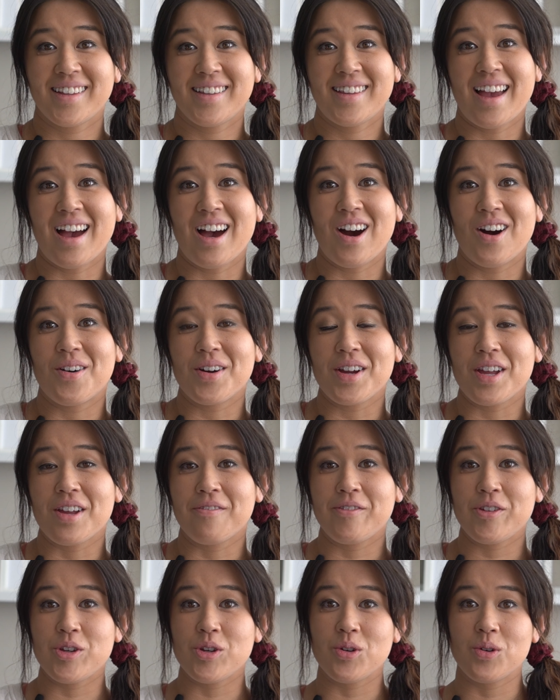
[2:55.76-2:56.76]
Now,
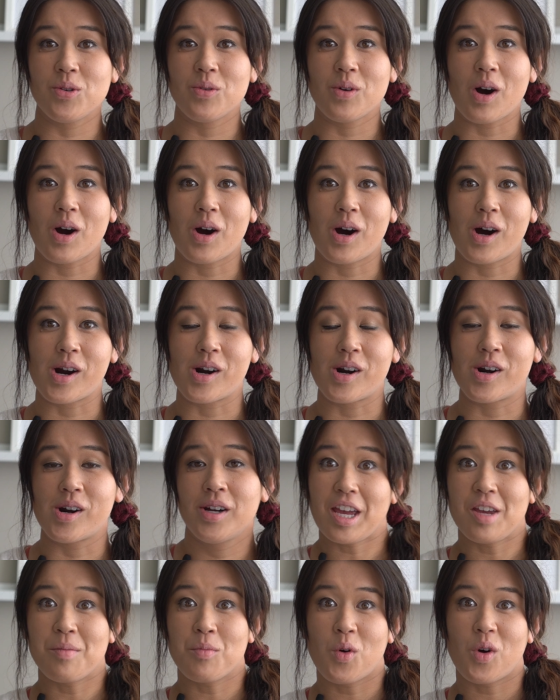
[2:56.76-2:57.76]
if you are
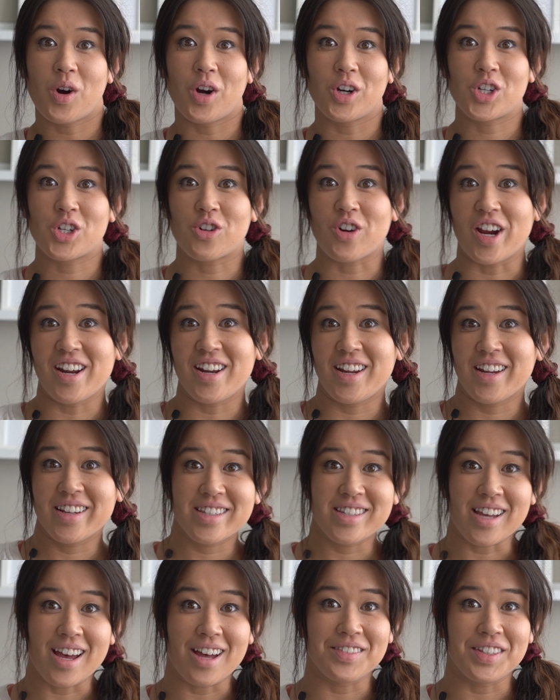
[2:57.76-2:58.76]
a more training
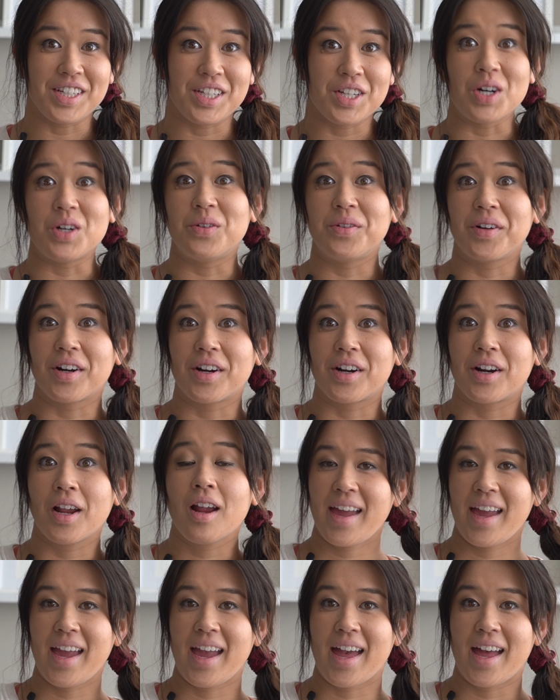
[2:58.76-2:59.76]
savvy
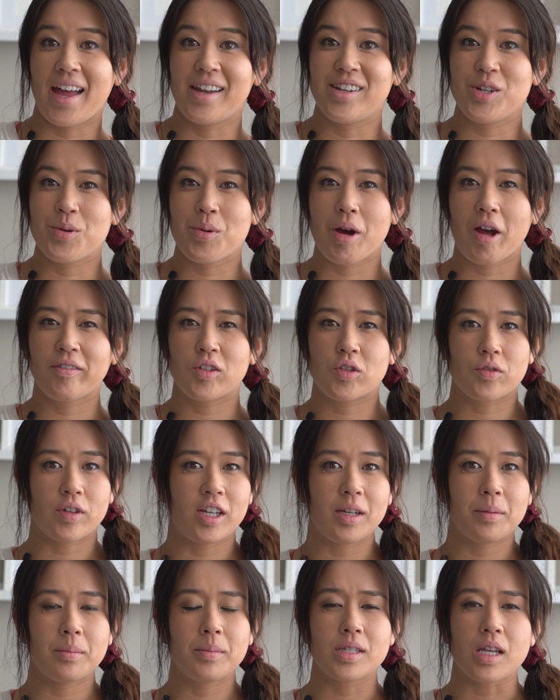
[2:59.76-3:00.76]
owner and you have
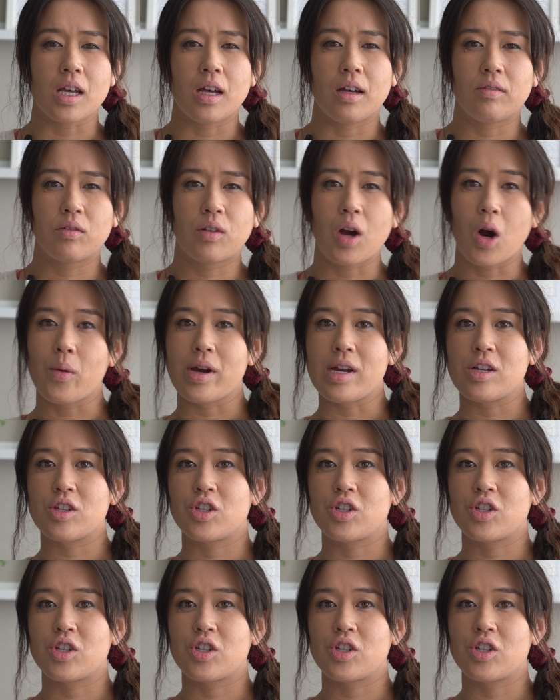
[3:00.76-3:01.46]
dreams of going